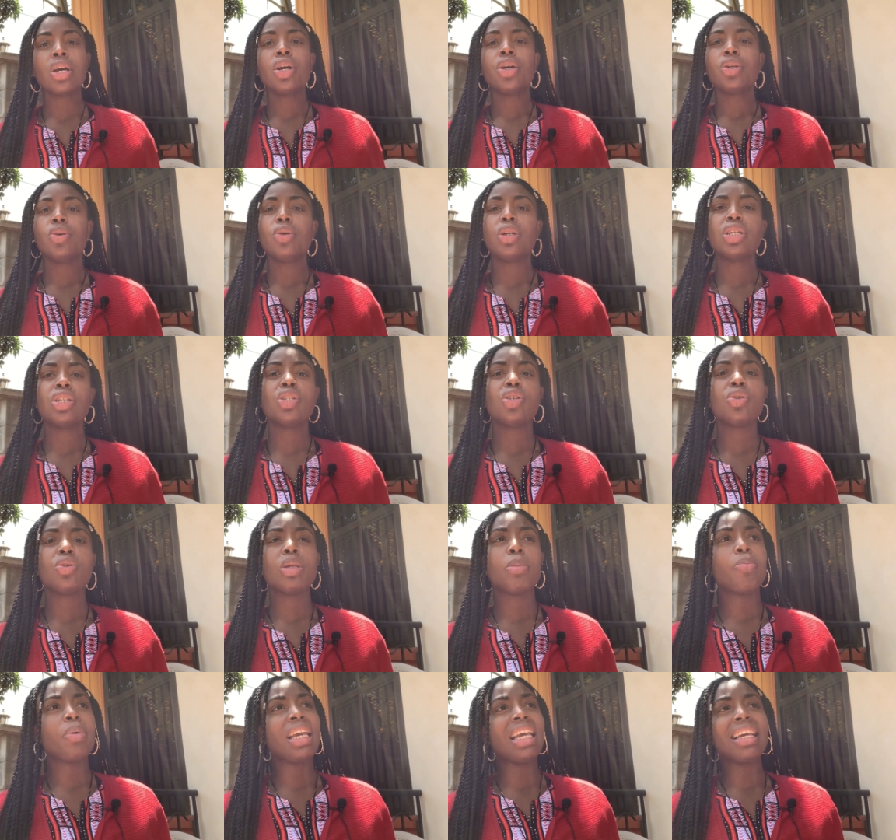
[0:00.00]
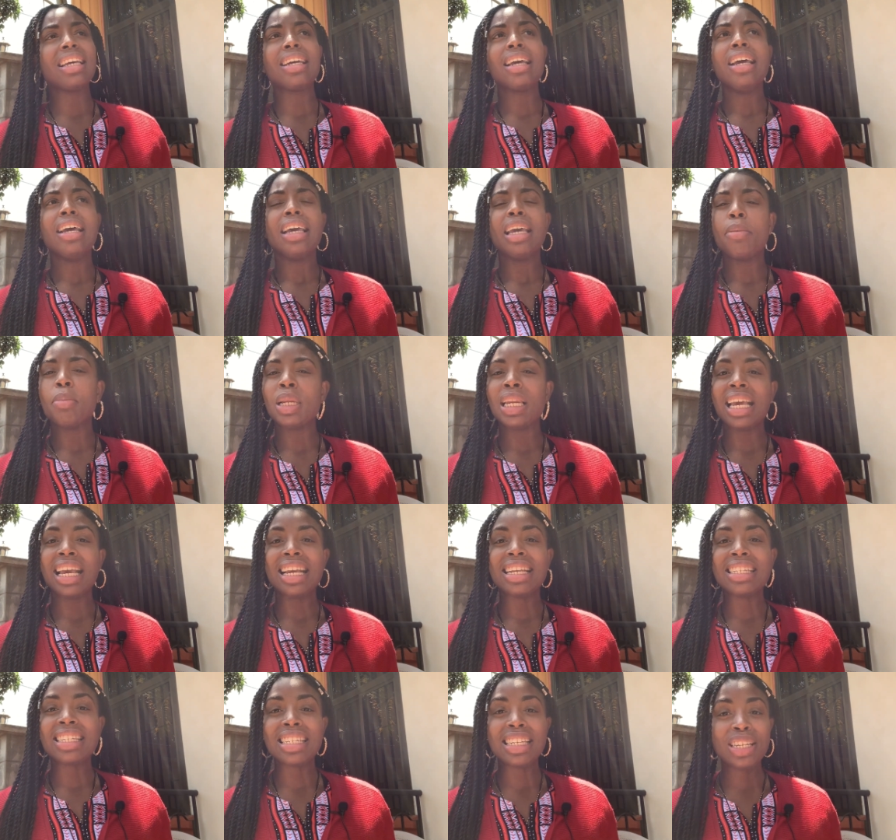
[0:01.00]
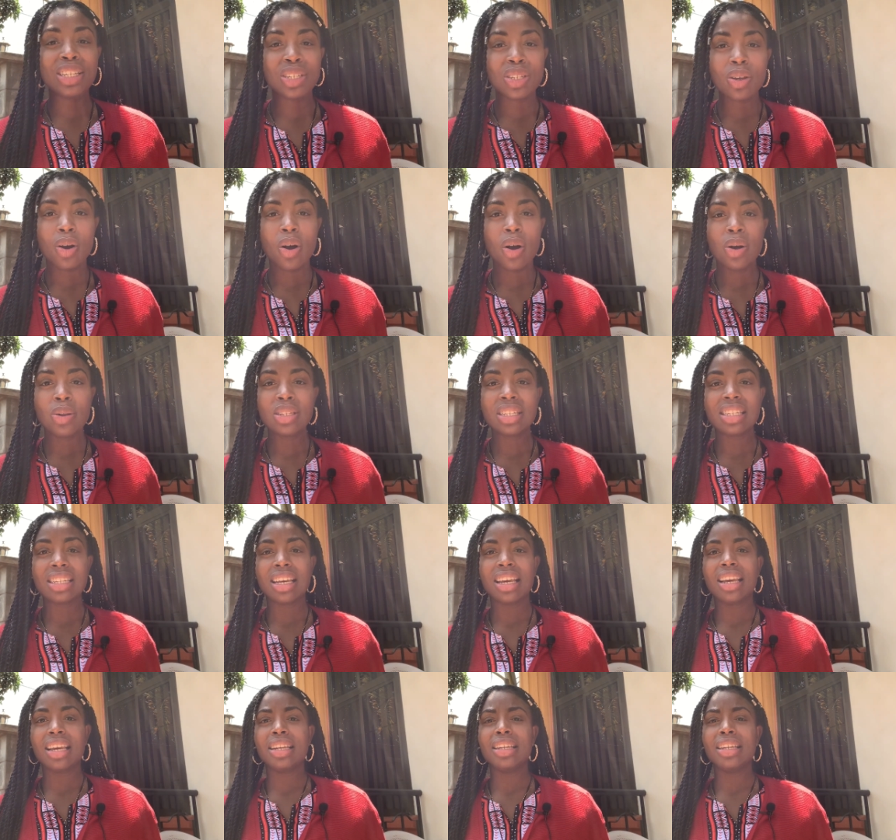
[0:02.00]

You can do the pink Himalayan sea salts and,